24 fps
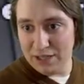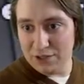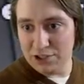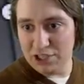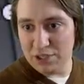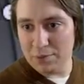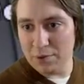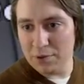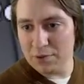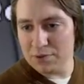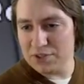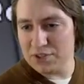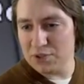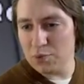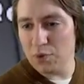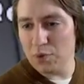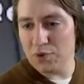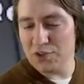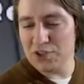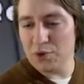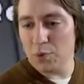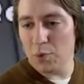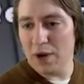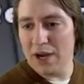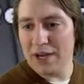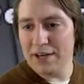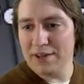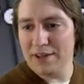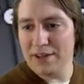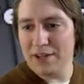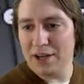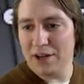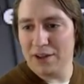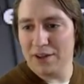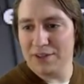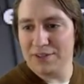Jibo says, so why do
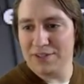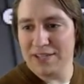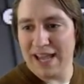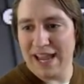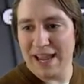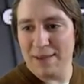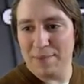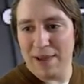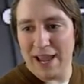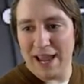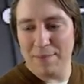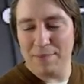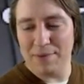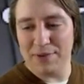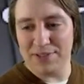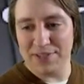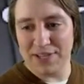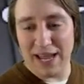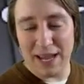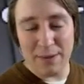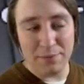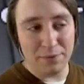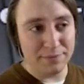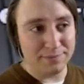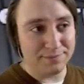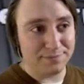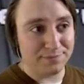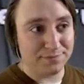they call this game Ape Escape?